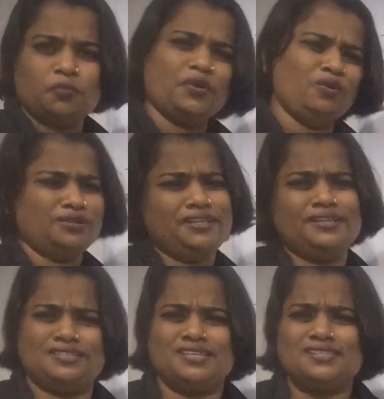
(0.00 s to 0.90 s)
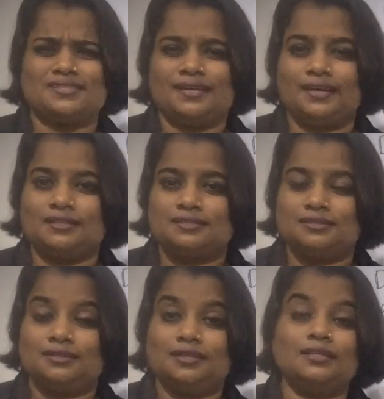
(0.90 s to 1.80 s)
We already discussed that
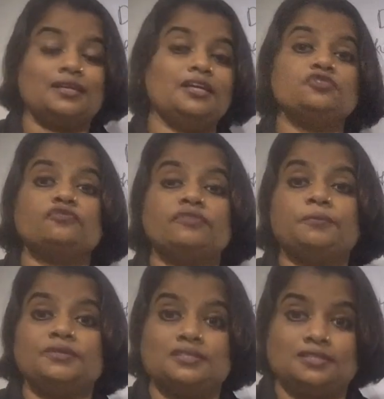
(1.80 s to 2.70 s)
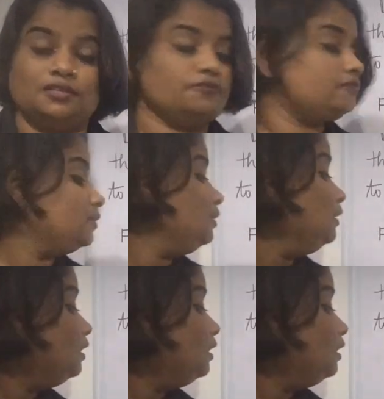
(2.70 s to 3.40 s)
in the case of the possessive.